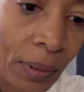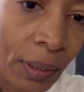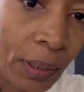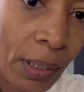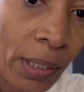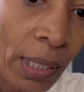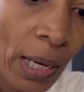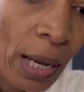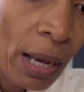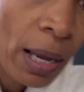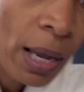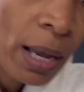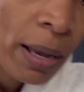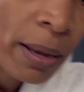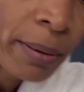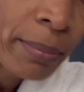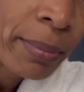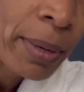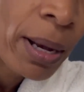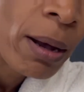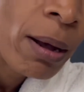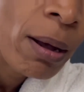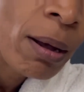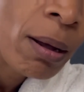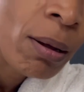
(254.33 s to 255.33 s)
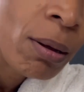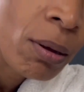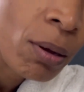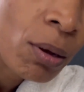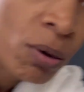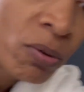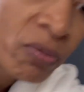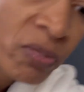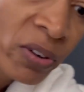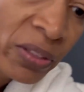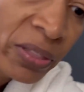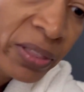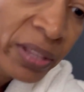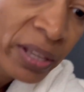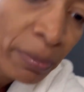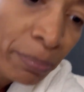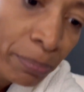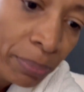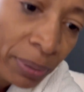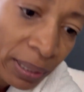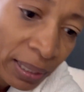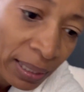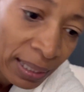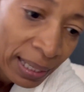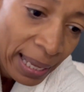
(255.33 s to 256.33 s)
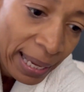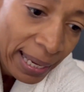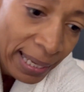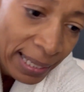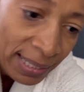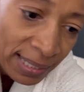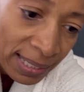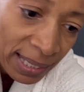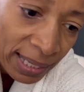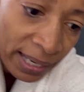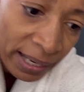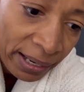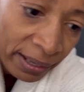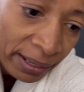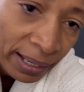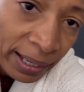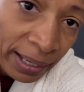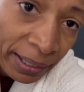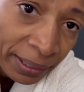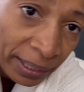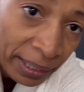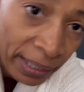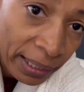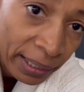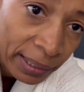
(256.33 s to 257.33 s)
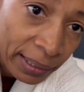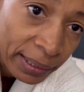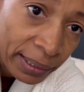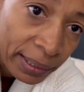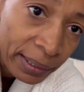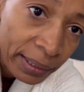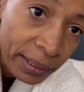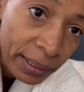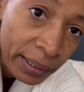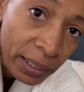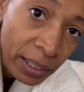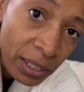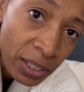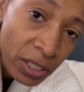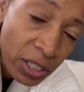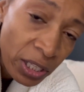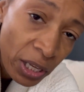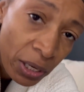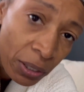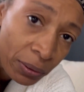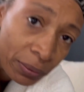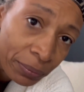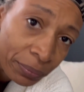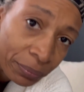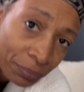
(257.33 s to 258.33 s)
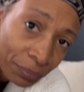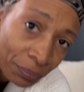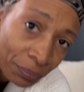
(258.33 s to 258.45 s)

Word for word: yeah, I'm all over the place here, honey. So